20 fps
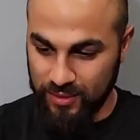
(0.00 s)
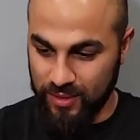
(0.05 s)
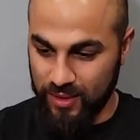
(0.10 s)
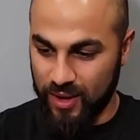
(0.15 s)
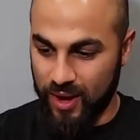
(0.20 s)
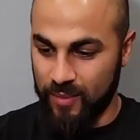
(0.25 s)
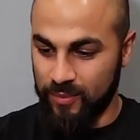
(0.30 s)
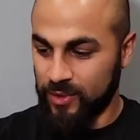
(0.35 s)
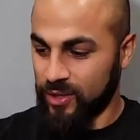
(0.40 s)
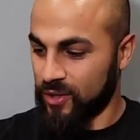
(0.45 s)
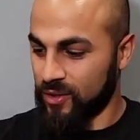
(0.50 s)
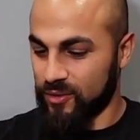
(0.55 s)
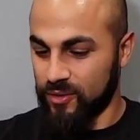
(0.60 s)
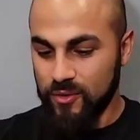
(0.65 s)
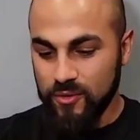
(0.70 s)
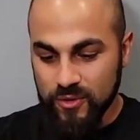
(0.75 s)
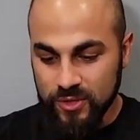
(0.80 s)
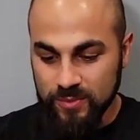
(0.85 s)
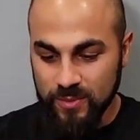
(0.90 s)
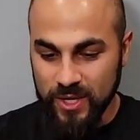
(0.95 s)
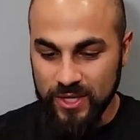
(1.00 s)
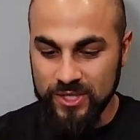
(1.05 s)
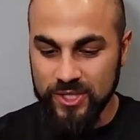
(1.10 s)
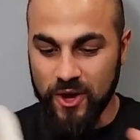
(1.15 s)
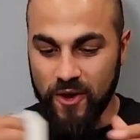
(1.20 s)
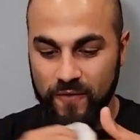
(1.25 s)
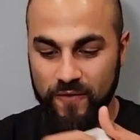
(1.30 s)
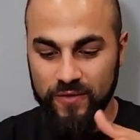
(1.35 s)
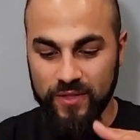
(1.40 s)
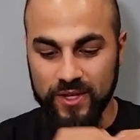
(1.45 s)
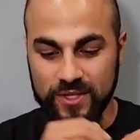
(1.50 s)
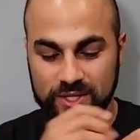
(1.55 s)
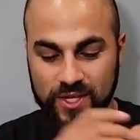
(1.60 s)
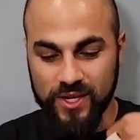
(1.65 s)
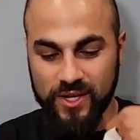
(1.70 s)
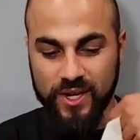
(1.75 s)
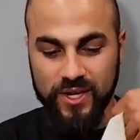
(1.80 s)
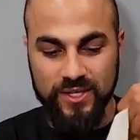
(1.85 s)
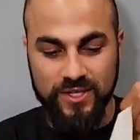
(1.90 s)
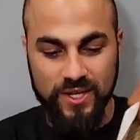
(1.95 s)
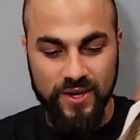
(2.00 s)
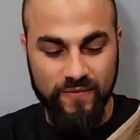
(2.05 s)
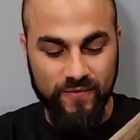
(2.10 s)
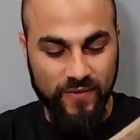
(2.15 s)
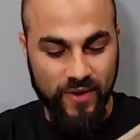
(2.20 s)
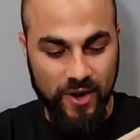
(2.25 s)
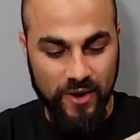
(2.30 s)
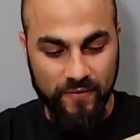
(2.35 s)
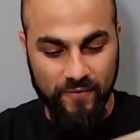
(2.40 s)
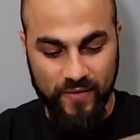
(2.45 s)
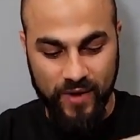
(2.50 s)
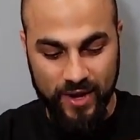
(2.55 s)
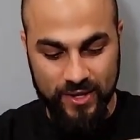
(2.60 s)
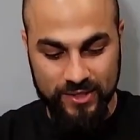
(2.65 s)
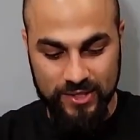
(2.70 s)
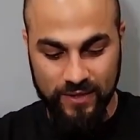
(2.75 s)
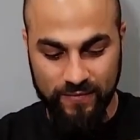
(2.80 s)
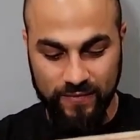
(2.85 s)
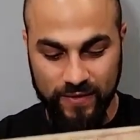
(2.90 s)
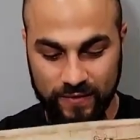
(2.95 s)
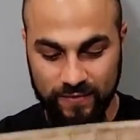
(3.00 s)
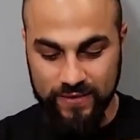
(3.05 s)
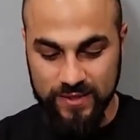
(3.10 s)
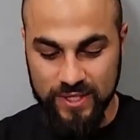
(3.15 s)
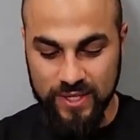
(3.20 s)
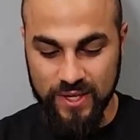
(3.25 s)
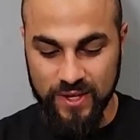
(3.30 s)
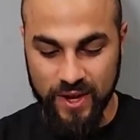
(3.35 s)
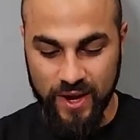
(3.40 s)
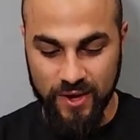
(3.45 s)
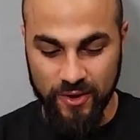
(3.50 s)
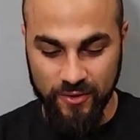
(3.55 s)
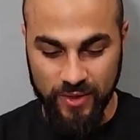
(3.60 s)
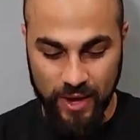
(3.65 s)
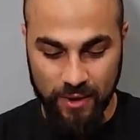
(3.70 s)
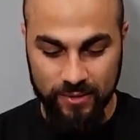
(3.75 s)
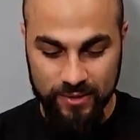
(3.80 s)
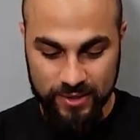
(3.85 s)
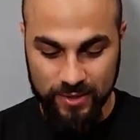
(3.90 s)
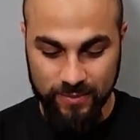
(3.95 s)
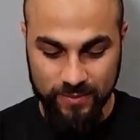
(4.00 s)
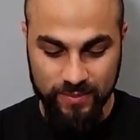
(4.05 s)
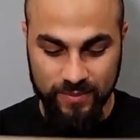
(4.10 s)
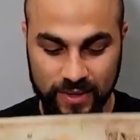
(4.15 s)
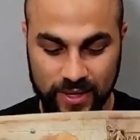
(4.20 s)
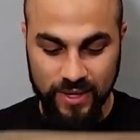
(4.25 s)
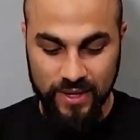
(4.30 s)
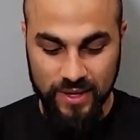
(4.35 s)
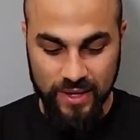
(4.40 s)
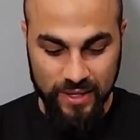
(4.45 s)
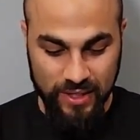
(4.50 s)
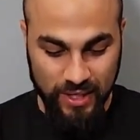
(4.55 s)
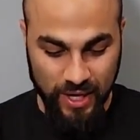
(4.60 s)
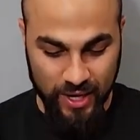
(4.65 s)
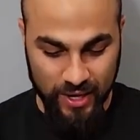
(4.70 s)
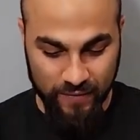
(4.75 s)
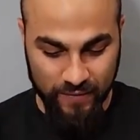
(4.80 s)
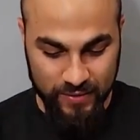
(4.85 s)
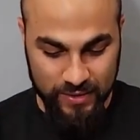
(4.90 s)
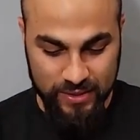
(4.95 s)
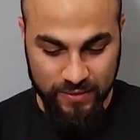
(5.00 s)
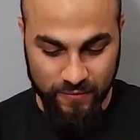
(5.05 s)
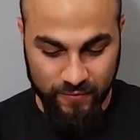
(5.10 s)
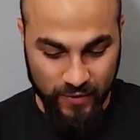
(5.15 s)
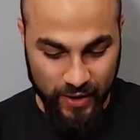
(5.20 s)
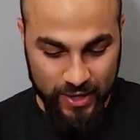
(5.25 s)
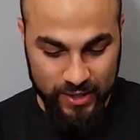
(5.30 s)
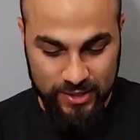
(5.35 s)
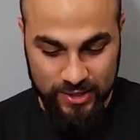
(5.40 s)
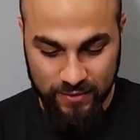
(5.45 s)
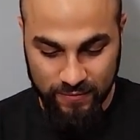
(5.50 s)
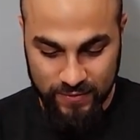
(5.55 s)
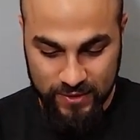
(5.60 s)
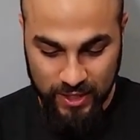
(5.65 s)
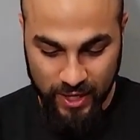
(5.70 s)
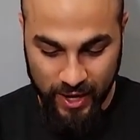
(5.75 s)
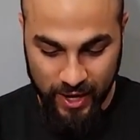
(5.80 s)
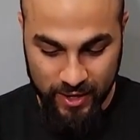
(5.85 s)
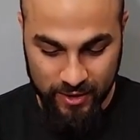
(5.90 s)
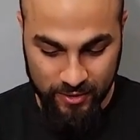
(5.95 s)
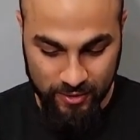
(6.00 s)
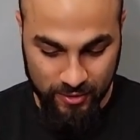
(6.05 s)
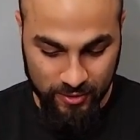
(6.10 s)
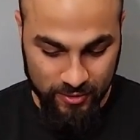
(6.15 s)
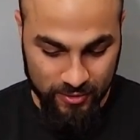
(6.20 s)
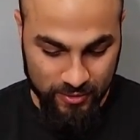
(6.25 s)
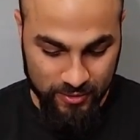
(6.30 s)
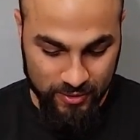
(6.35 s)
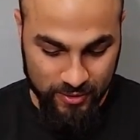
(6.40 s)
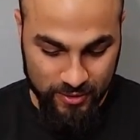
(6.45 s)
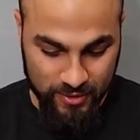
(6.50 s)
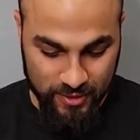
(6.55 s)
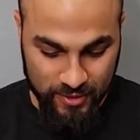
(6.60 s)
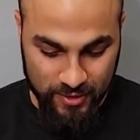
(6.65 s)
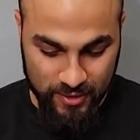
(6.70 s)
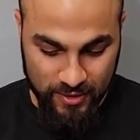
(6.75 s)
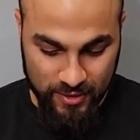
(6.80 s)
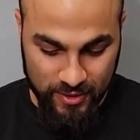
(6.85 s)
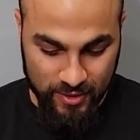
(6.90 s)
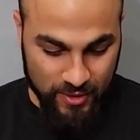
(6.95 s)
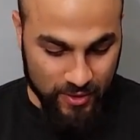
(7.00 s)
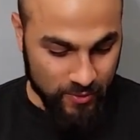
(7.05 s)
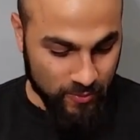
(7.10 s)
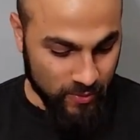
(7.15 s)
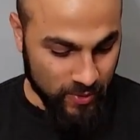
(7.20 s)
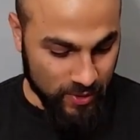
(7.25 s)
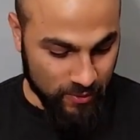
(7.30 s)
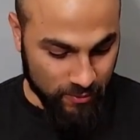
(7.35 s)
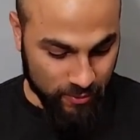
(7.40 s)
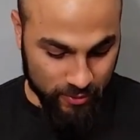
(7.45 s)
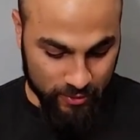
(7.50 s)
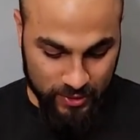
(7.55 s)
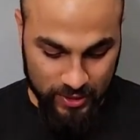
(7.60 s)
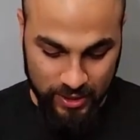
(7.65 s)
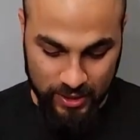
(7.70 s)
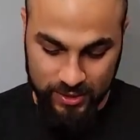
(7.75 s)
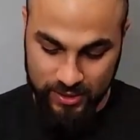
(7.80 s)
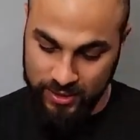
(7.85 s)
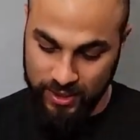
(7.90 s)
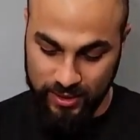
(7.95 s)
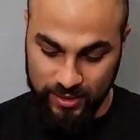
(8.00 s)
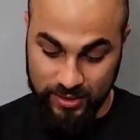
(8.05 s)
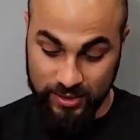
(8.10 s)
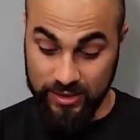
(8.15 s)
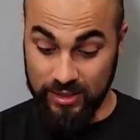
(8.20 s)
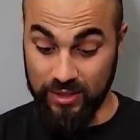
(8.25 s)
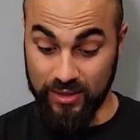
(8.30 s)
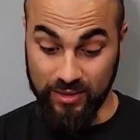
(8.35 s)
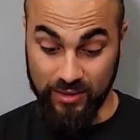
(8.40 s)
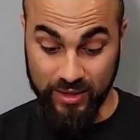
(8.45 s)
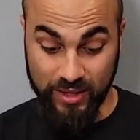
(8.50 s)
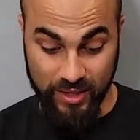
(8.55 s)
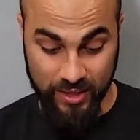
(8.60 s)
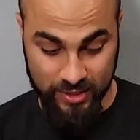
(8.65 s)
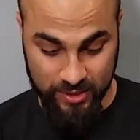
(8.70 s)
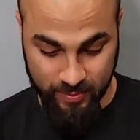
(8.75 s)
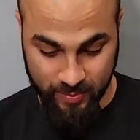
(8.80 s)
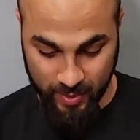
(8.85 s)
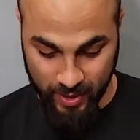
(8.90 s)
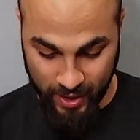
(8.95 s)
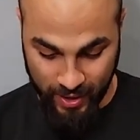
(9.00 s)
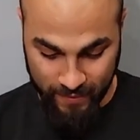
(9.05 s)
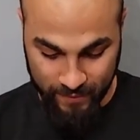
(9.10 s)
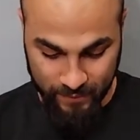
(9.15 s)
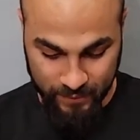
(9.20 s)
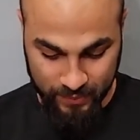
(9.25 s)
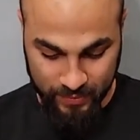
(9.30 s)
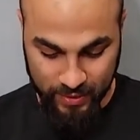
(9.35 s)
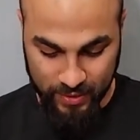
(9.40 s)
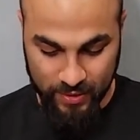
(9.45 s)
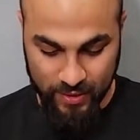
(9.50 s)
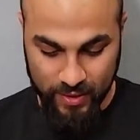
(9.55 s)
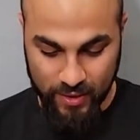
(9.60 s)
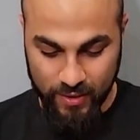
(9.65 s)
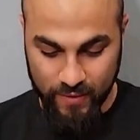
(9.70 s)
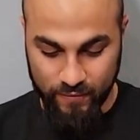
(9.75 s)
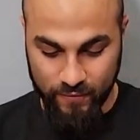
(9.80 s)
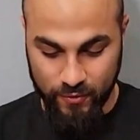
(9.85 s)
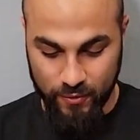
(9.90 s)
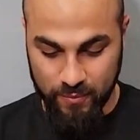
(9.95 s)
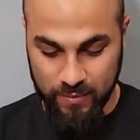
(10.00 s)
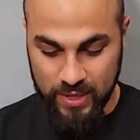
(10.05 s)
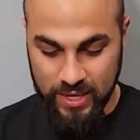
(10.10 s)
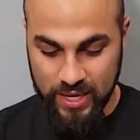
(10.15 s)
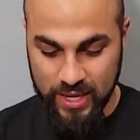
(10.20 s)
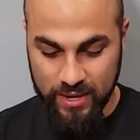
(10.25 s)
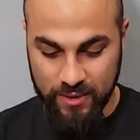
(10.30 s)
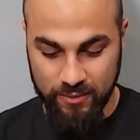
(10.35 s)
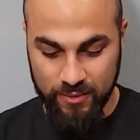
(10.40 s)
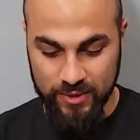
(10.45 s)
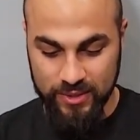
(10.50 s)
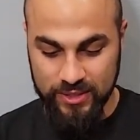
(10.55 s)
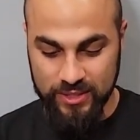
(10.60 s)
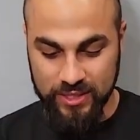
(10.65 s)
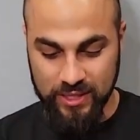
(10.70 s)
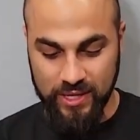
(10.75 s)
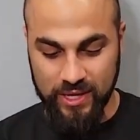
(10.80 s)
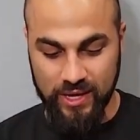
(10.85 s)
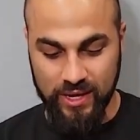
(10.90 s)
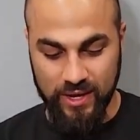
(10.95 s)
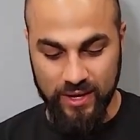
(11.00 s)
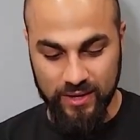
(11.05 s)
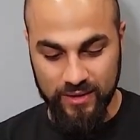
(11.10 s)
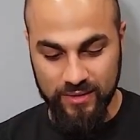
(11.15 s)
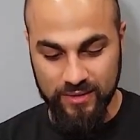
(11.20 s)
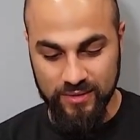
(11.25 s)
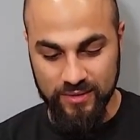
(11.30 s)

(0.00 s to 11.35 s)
I'm gonna lose myself in this like I did Final Fantasy 15. I know that was a kind of a divisive title when it released and still is, but for me it was a